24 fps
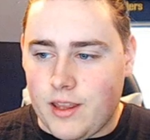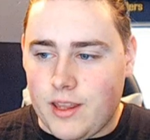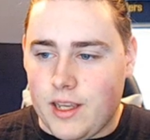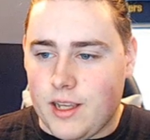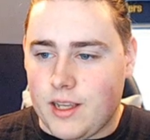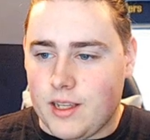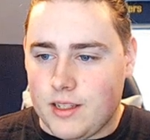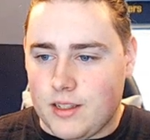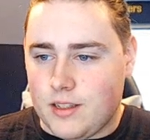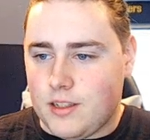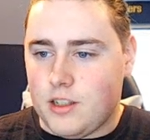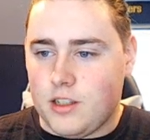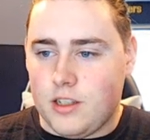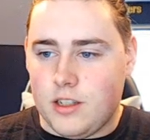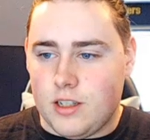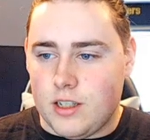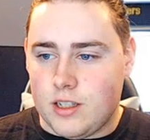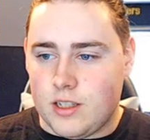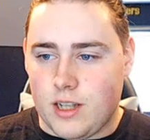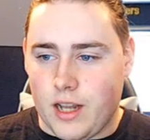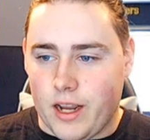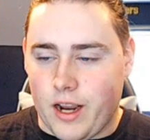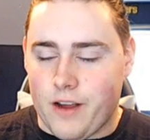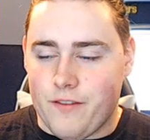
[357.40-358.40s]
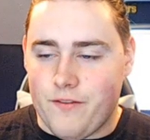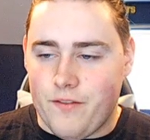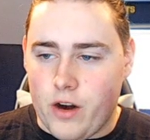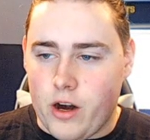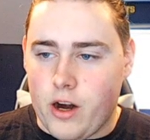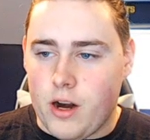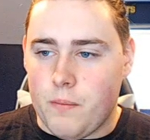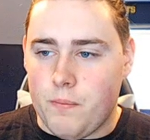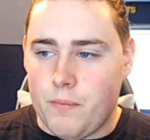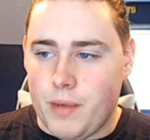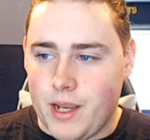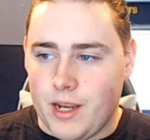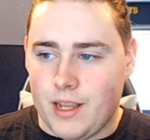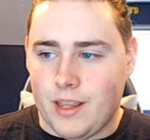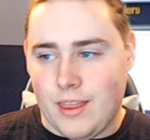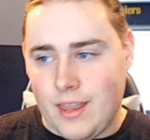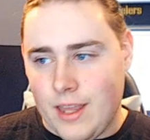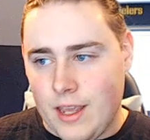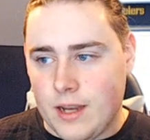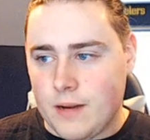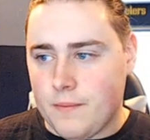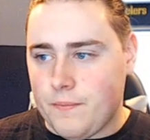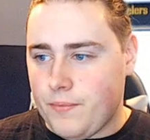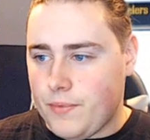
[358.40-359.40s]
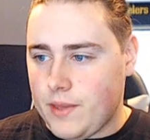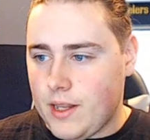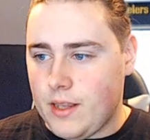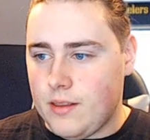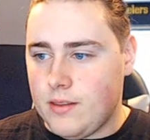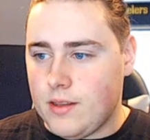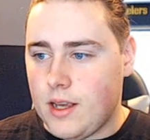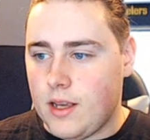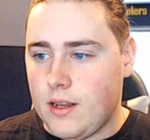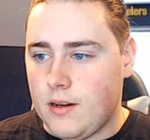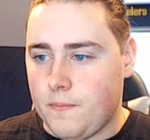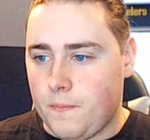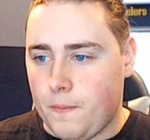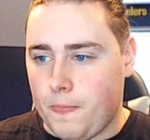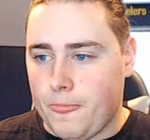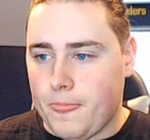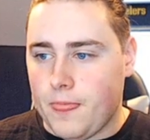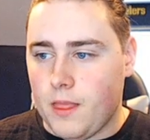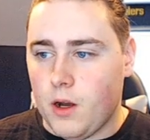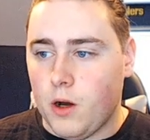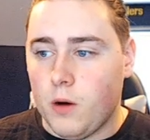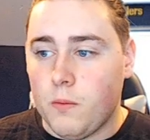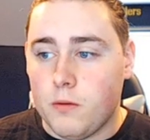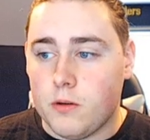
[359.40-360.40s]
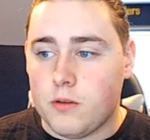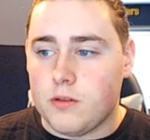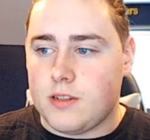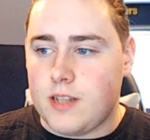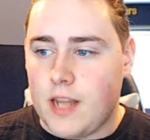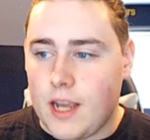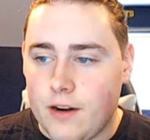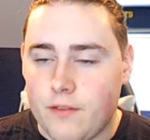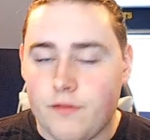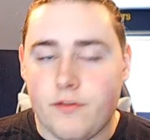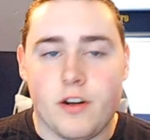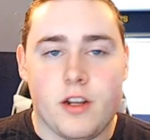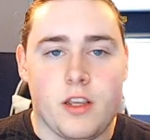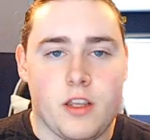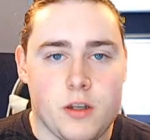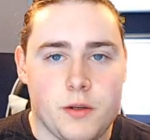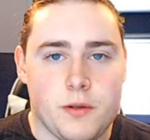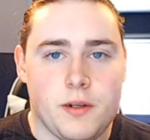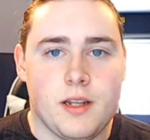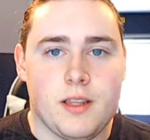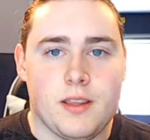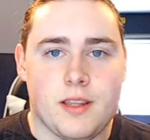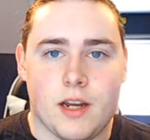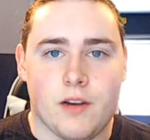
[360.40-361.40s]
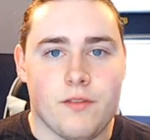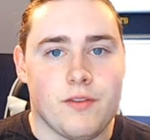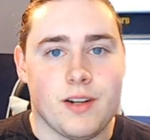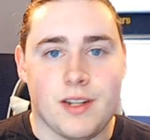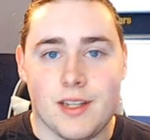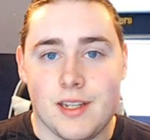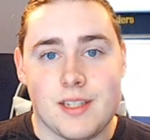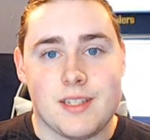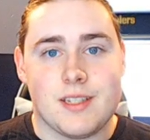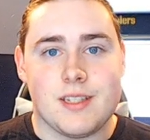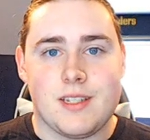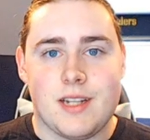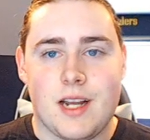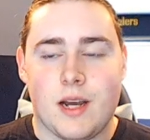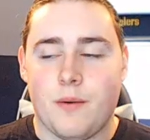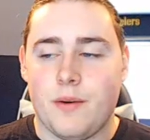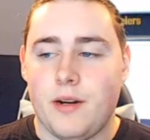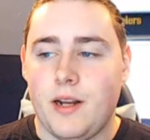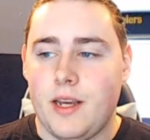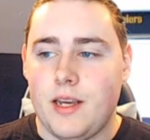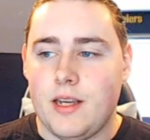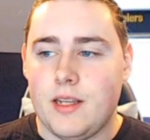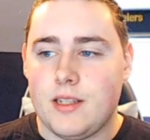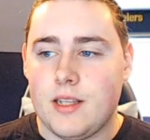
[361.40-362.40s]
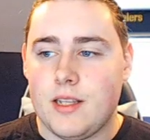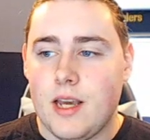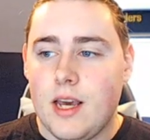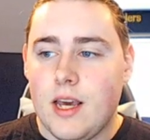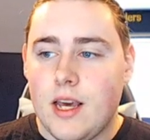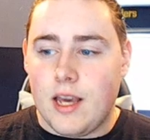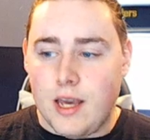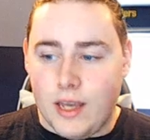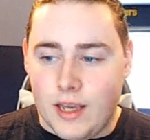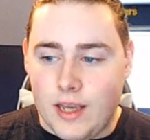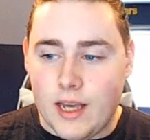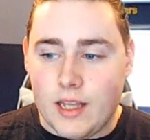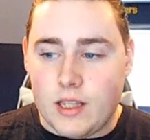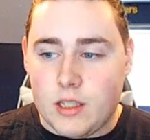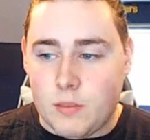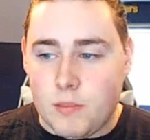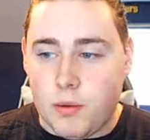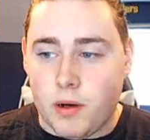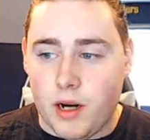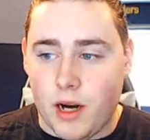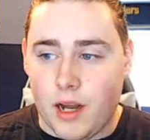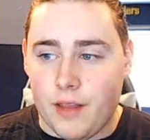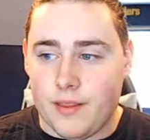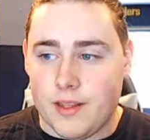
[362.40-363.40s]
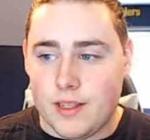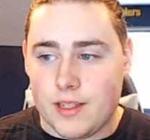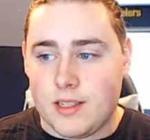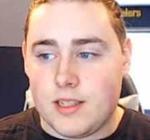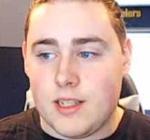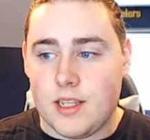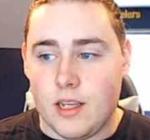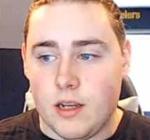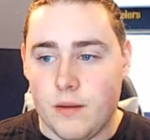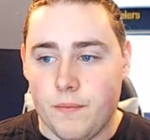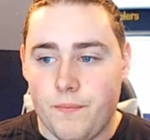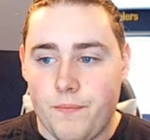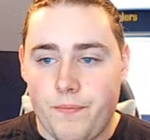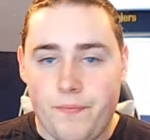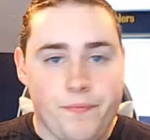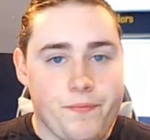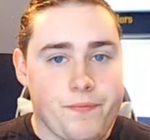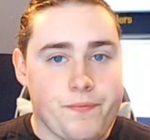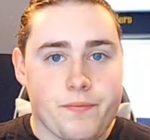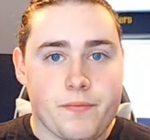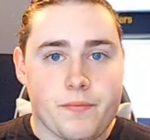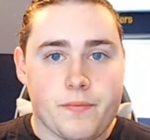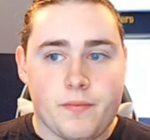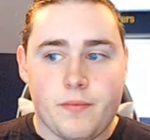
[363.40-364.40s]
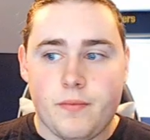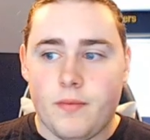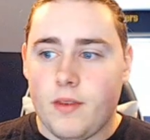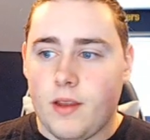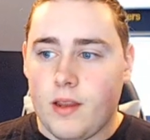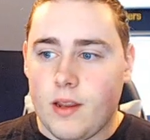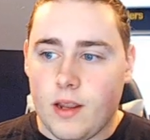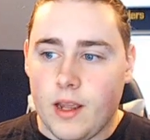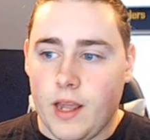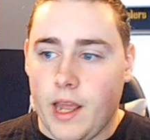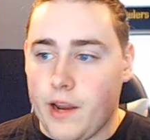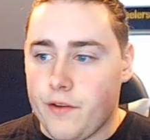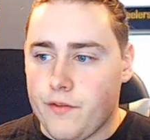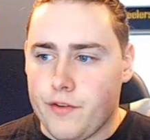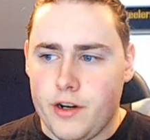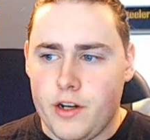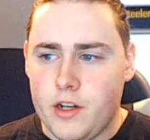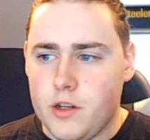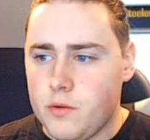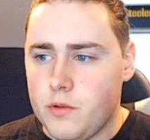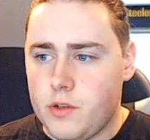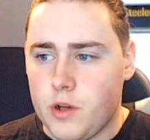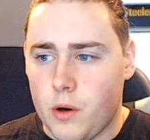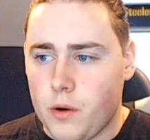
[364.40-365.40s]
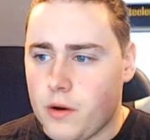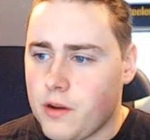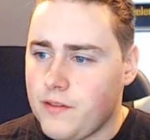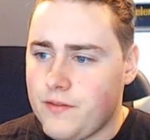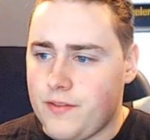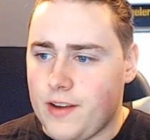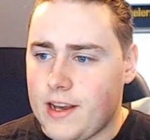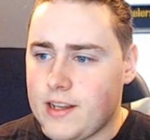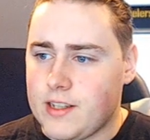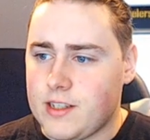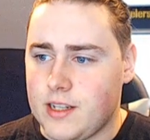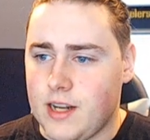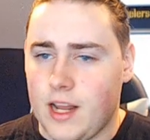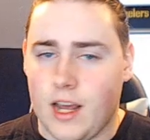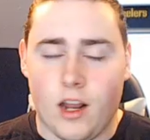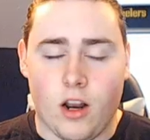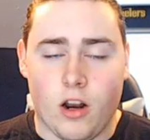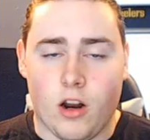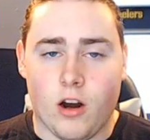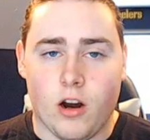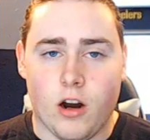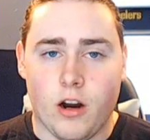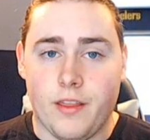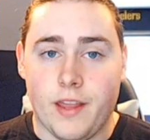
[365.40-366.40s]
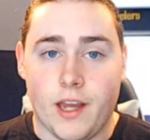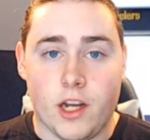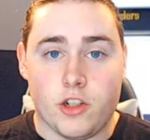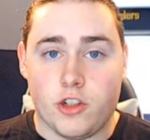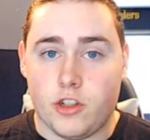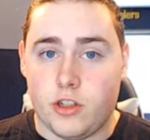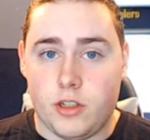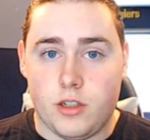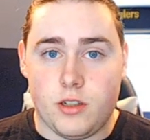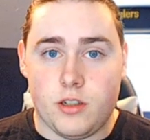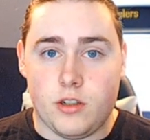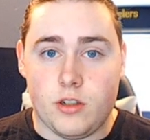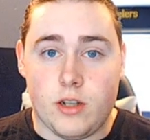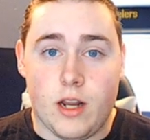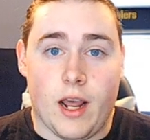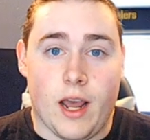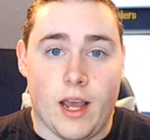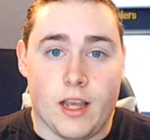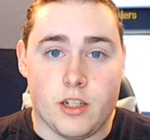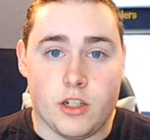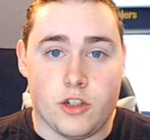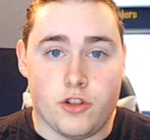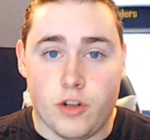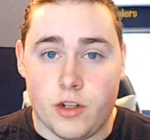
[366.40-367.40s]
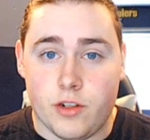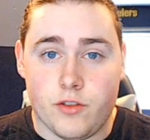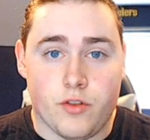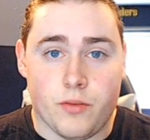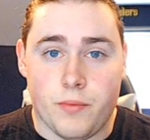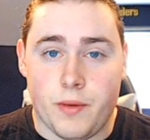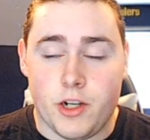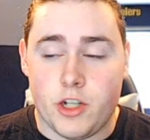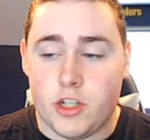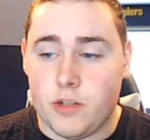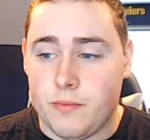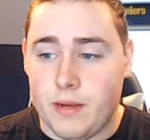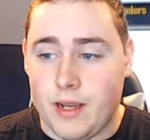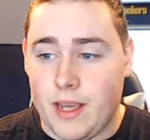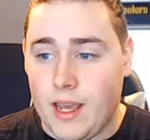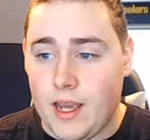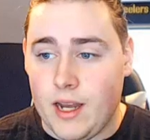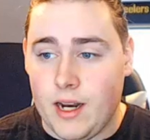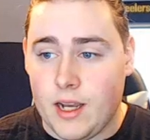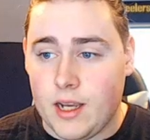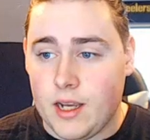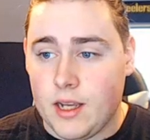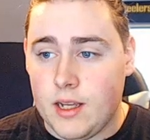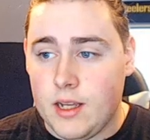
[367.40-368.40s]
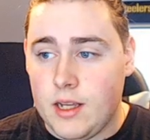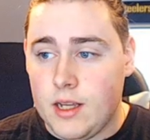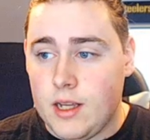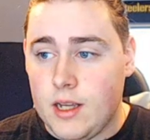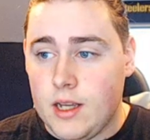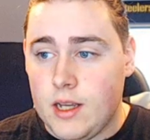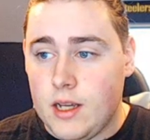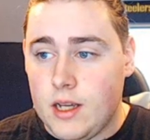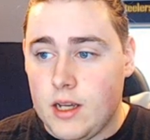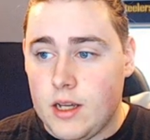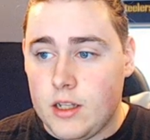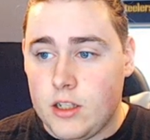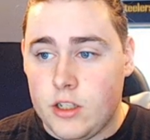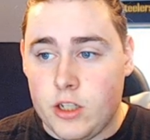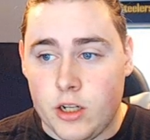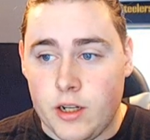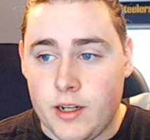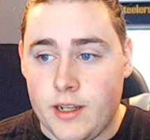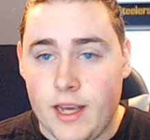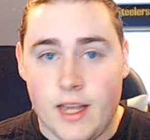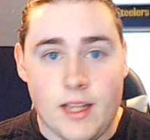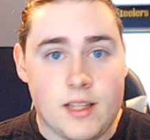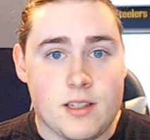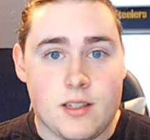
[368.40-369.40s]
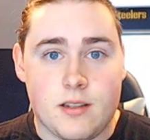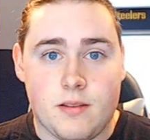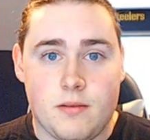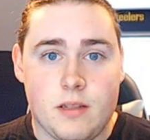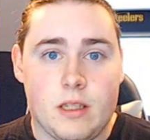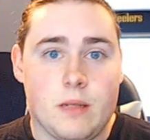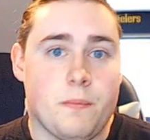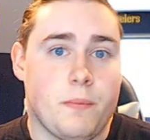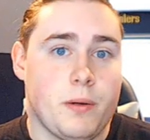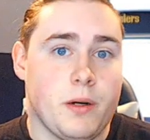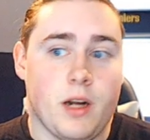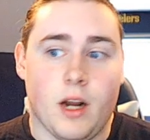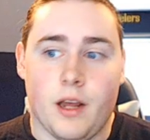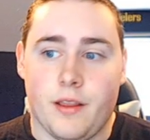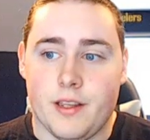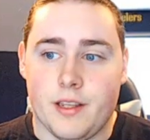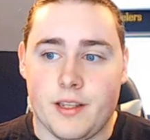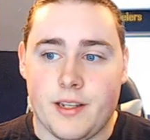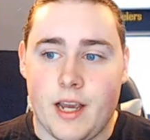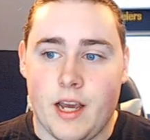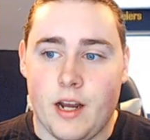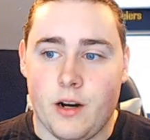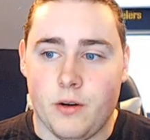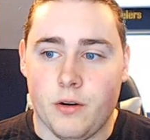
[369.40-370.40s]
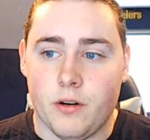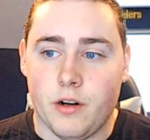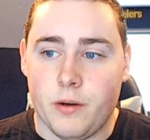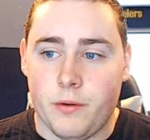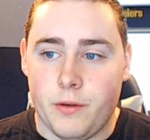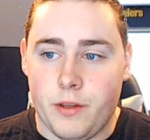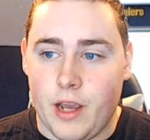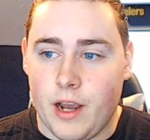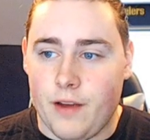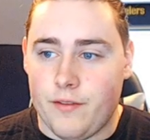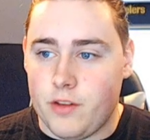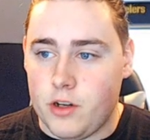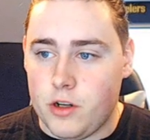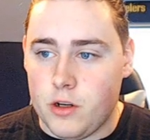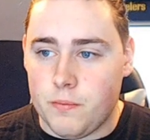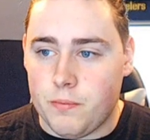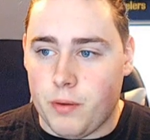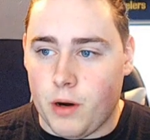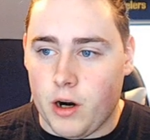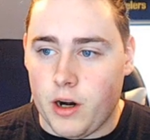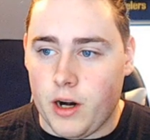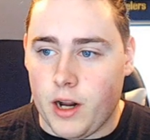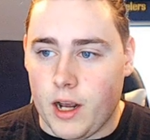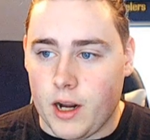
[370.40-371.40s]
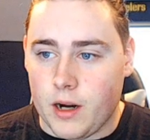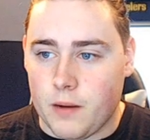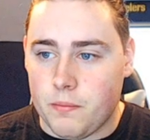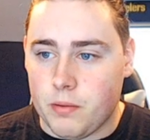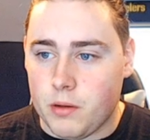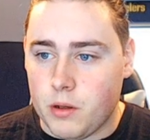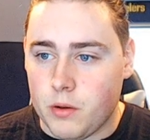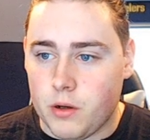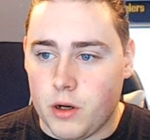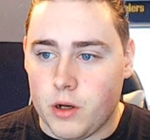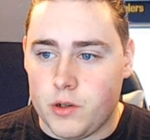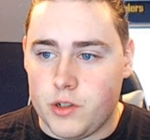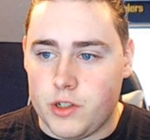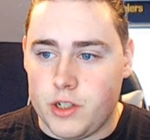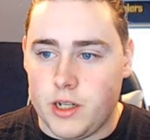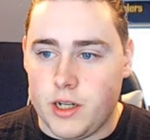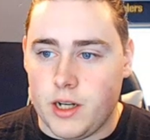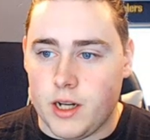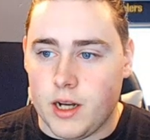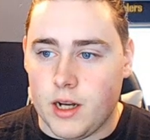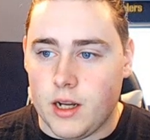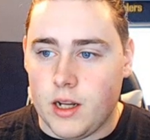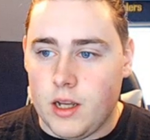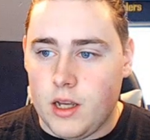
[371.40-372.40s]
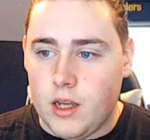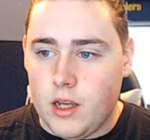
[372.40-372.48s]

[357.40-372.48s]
think is just like a very big thing. And then almost every unit that releases nowadays gets put on this team. Every new Dokkan Fest and LR that has a transformation mechanic gets put on this category. You have the new Bardock, Blue Gogeta,